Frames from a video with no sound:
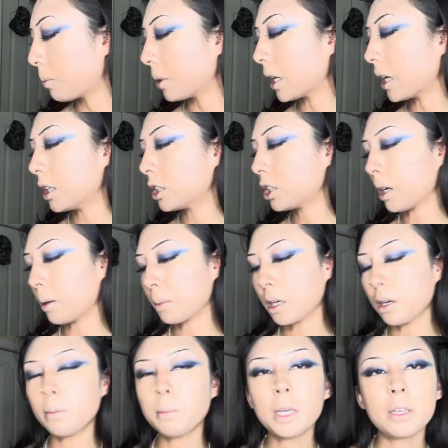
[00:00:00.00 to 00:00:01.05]
blush, I'm going
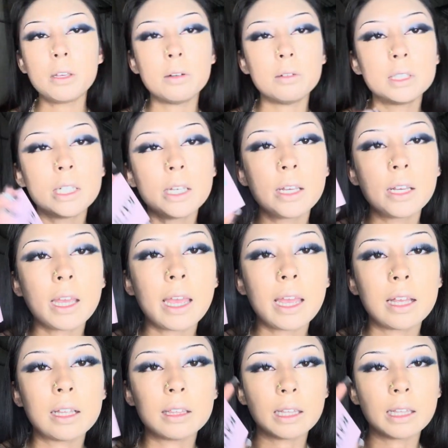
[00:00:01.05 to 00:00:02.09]
to be using
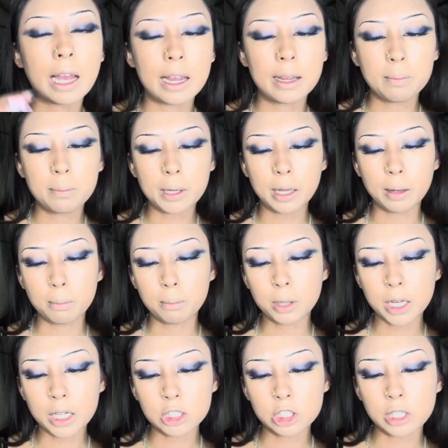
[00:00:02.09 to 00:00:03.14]
a light pink
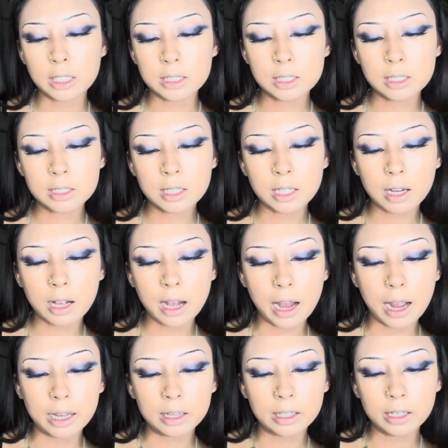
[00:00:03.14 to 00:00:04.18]
blush. This is the
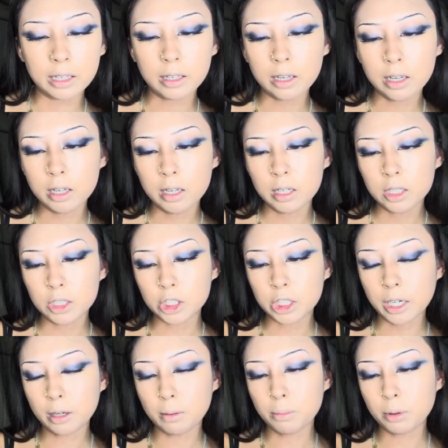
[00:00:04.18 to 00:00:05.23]
Kylie
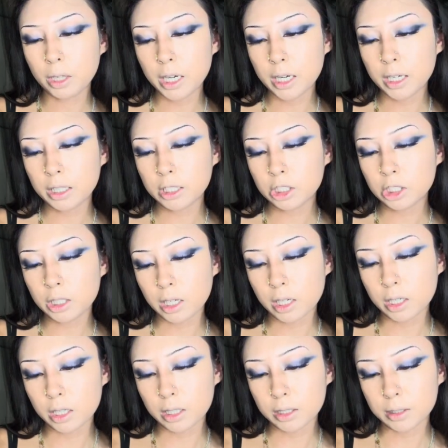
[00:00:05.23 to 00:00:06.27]
Jenner blush.
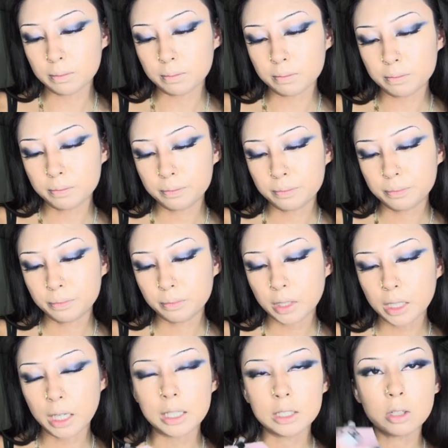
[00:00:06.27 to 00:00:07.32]

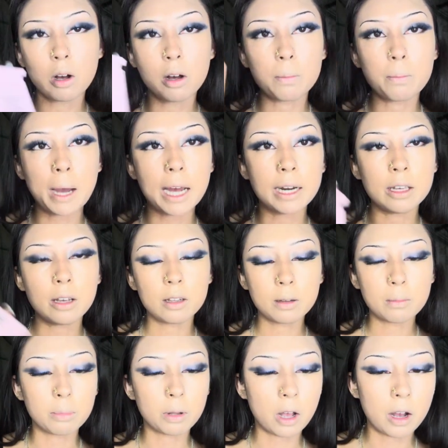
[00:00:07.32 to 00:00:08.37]
It's called Baddie on the
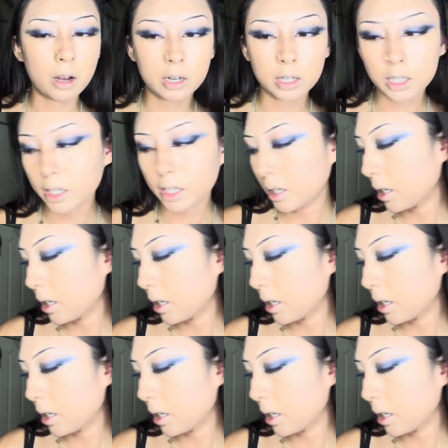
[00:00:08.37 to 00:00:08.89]
Block.